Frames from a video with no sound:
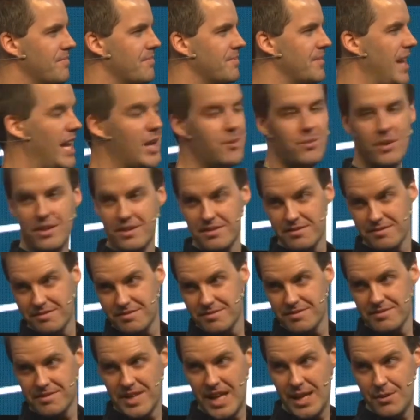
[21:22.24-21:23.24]
Anyone
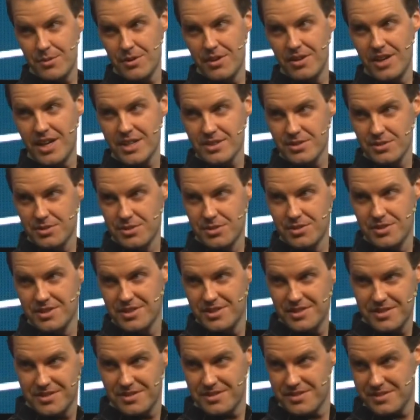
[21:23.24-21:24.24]
like to hoard?
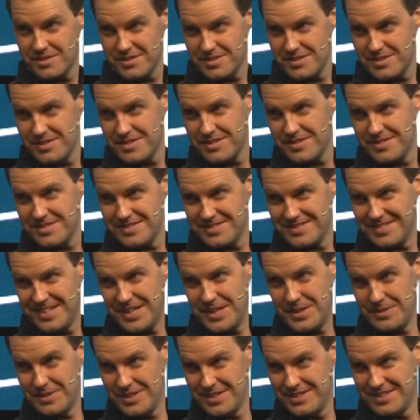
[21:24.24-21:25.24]

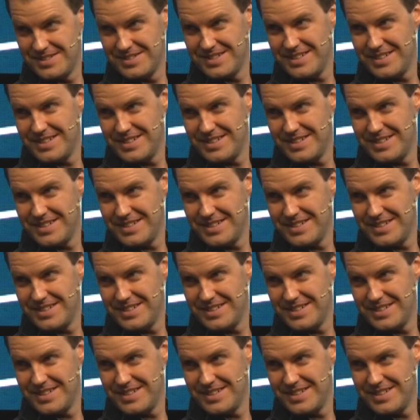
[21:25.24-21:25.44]
Anyone?